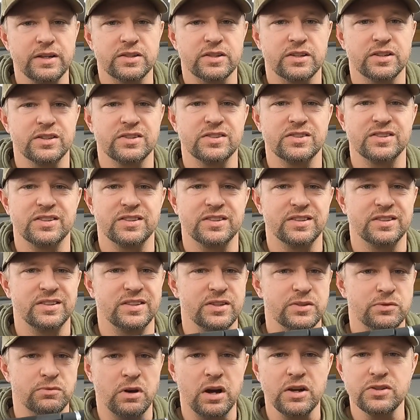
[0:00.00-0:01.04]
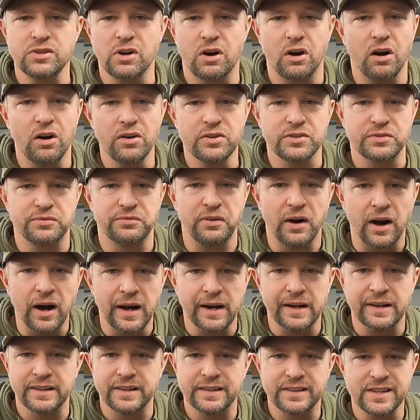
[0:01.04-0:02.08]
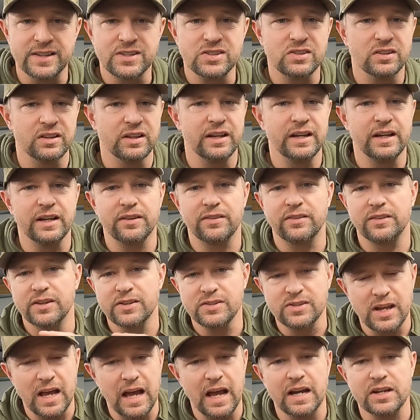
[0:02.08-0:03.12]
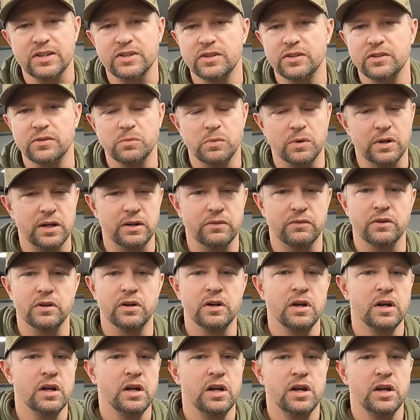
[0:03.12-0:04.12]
is because these rods are hard to find. This length, this action, whatever.